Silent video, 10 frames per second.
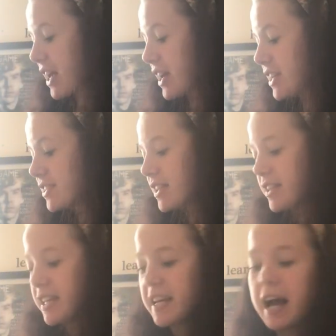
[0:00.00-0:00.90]
is
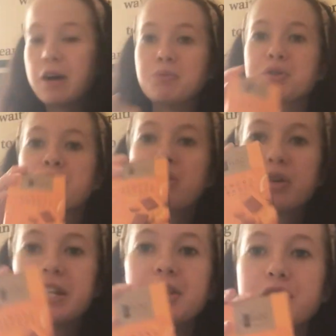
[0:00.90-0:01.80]
the almond and
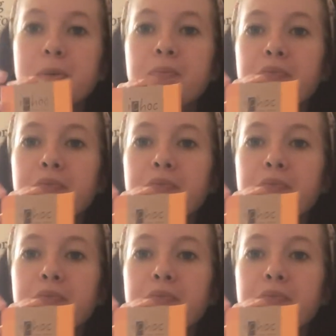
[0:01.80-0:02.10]
orange.